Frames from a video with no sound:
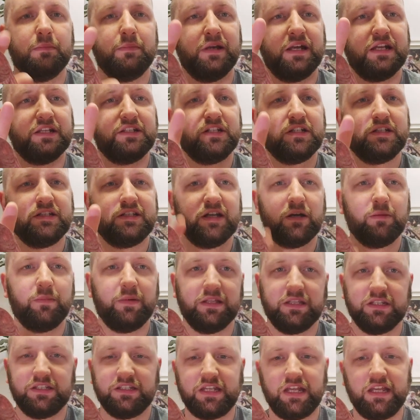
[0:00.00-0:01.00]
But as you can tell
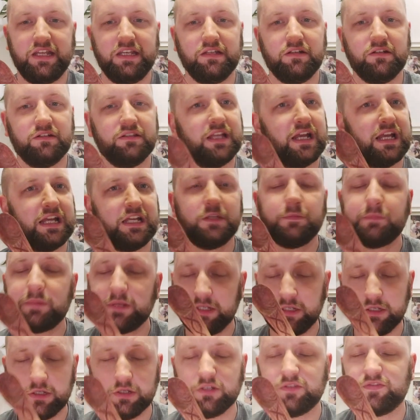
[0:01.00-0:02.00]
by the staining on that, it's
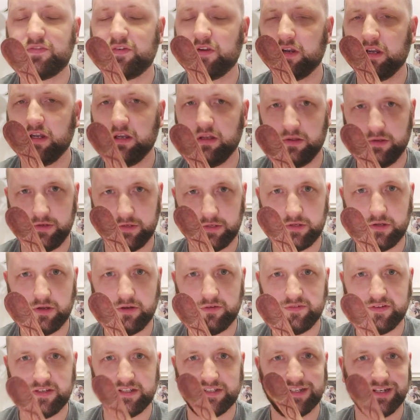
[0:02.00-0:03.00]
been used for a lot of
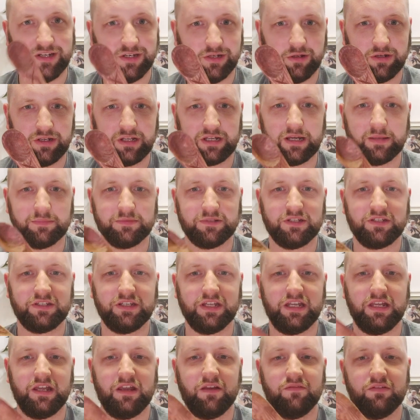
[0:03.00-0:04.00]
coffees and a lot of cups of
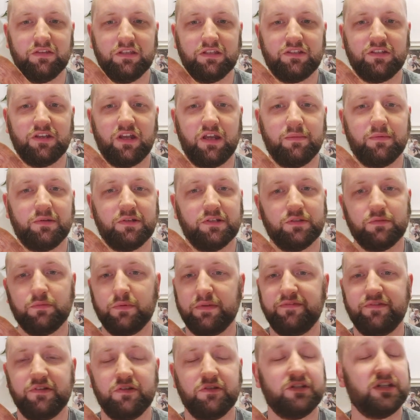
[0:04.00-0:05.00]
tea over the time because
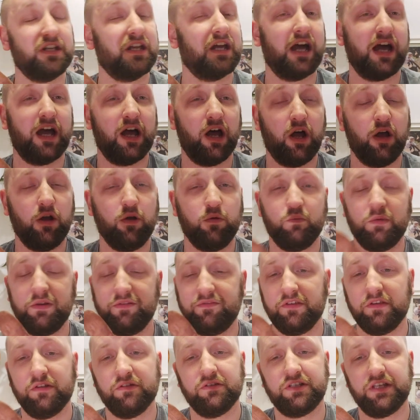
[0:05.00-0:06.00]
we've used it at home,
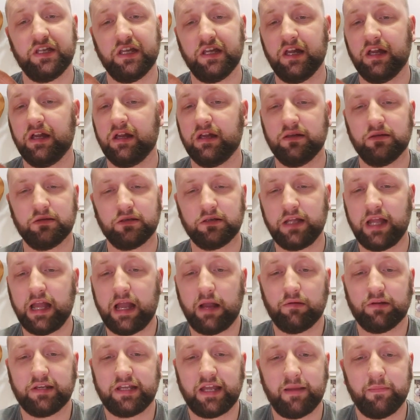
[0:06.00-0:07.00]
we've used it uh,
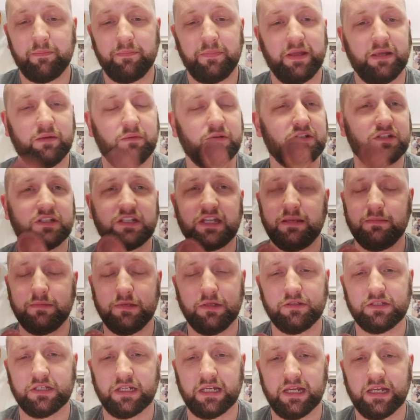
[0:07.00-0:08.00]
out camping, we just keep
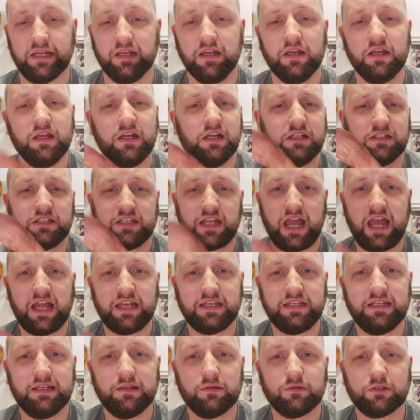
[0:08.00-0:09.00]
using it. It's a
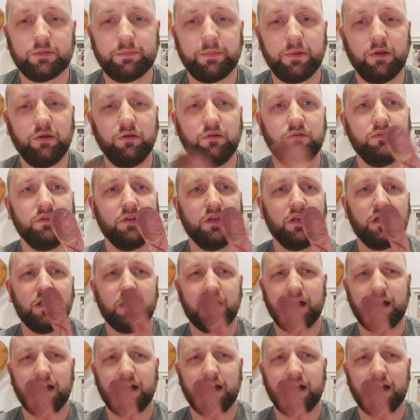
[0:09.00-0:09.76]
handy little spoon.